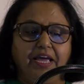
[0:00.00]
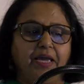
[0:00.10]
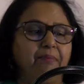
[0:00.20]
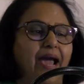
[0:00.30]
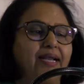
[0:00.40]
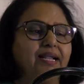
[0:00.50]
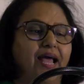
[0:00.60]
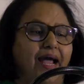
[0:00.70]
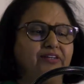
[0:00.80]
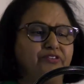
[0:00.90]
Amen.
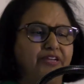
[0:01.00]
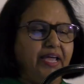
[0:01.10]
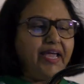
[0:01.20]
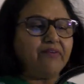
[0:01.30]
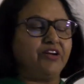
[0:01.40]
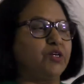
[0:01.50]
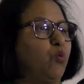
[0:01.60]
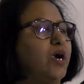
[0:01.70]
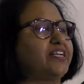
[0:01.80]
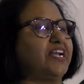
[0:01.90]
And David,
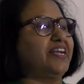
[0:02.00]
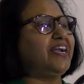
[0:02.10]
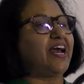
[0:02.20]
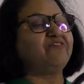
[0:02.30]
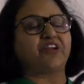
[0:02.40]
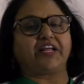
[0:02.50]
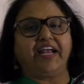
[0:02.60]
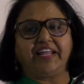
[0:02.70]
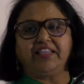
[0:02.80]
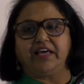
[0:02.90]
what he did after
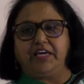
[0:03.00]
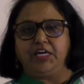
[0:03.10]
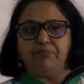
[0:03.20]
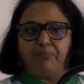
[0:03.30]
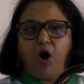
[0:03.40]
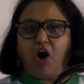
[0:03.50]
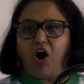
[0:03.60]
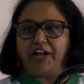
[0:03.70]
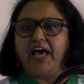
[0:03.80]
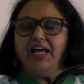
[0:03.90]
getting the ephod,